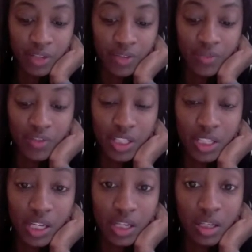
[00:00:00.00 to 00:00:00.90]
even if they
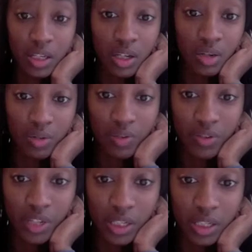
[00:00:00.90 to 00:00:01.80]
say, no, I've
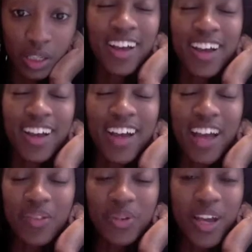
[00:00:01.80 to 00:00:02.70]
never had a concussion.
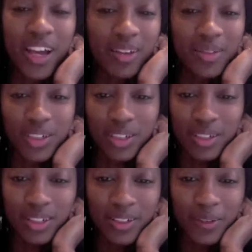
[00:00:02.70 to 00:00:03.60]
Have you
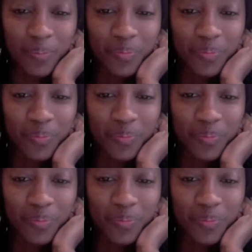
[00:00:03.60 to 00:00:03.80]
ever